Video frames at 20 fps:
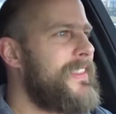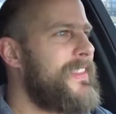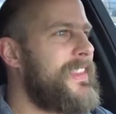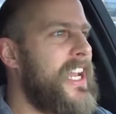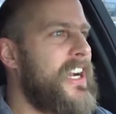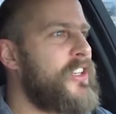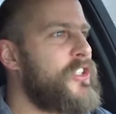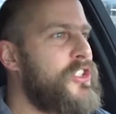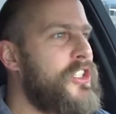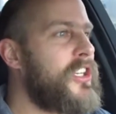
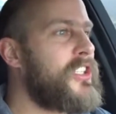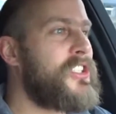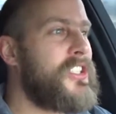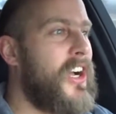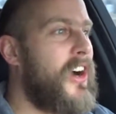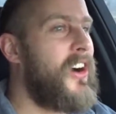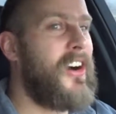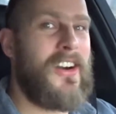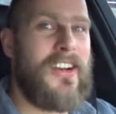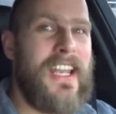there just
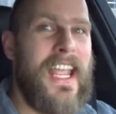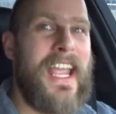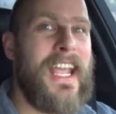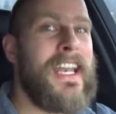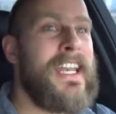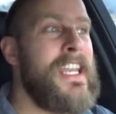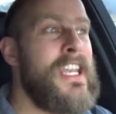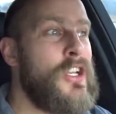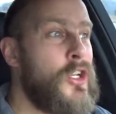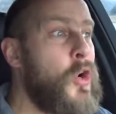aren't
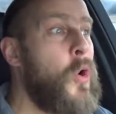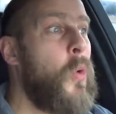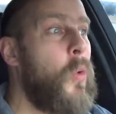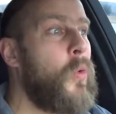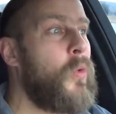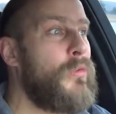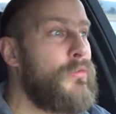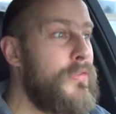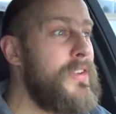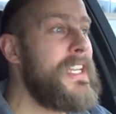any
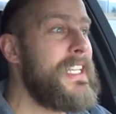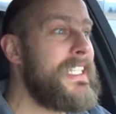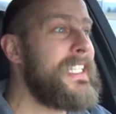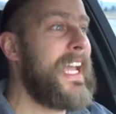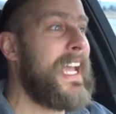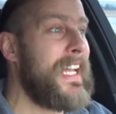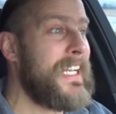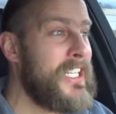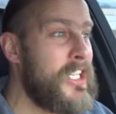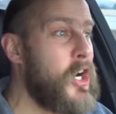cool
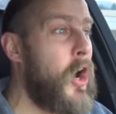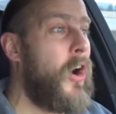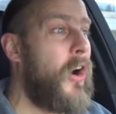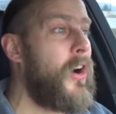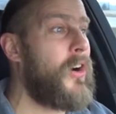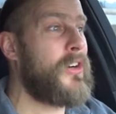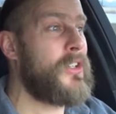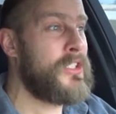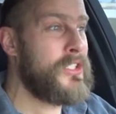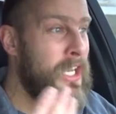V10
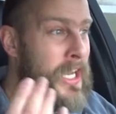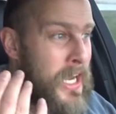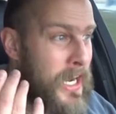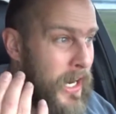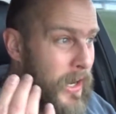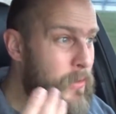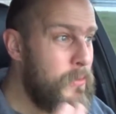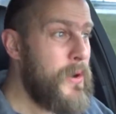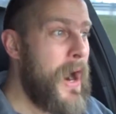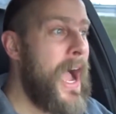cars
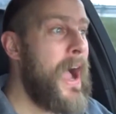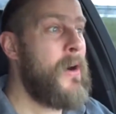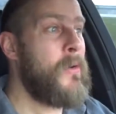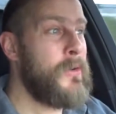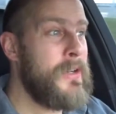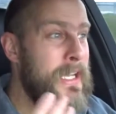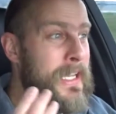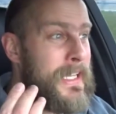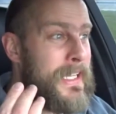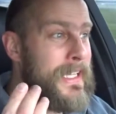
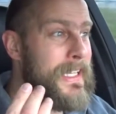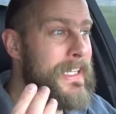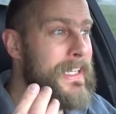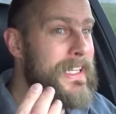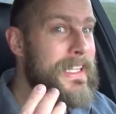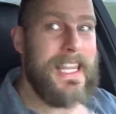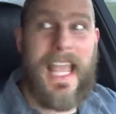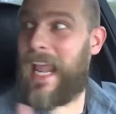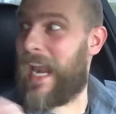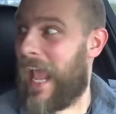around
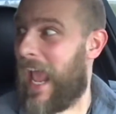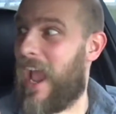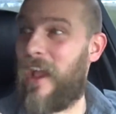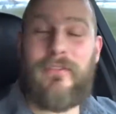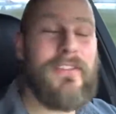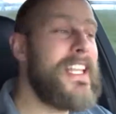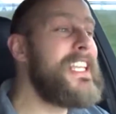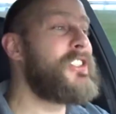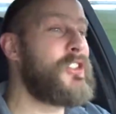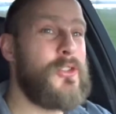that
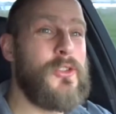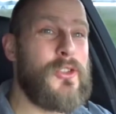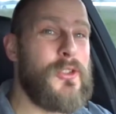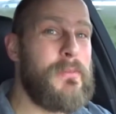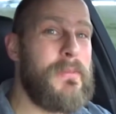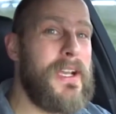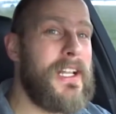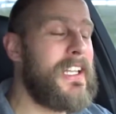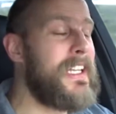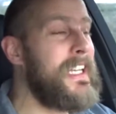have this
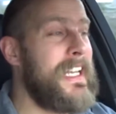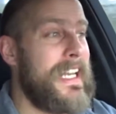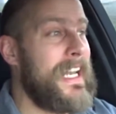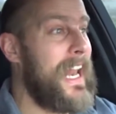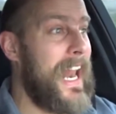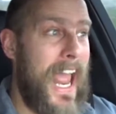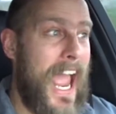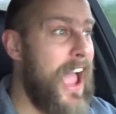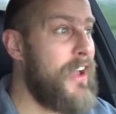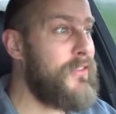usability,
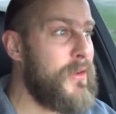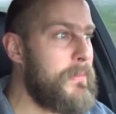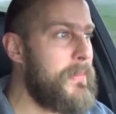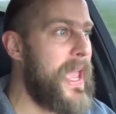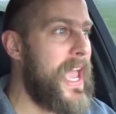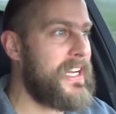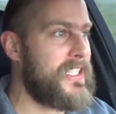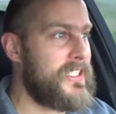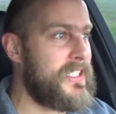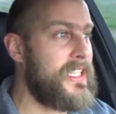that have a
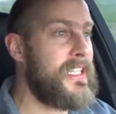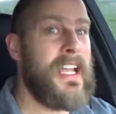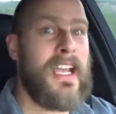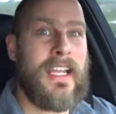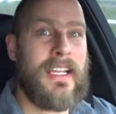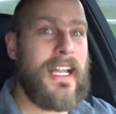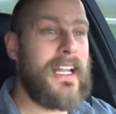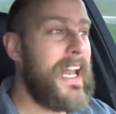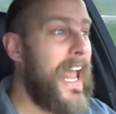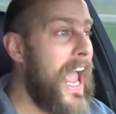
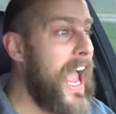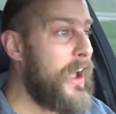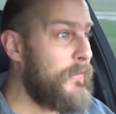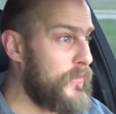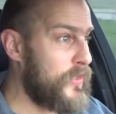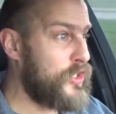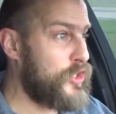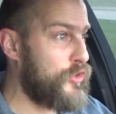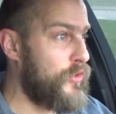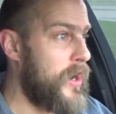backseat, that have
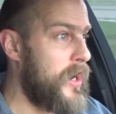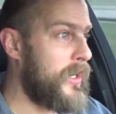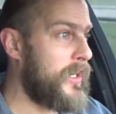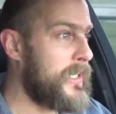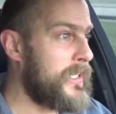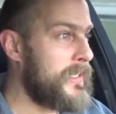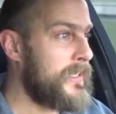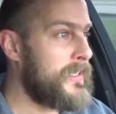a trunk.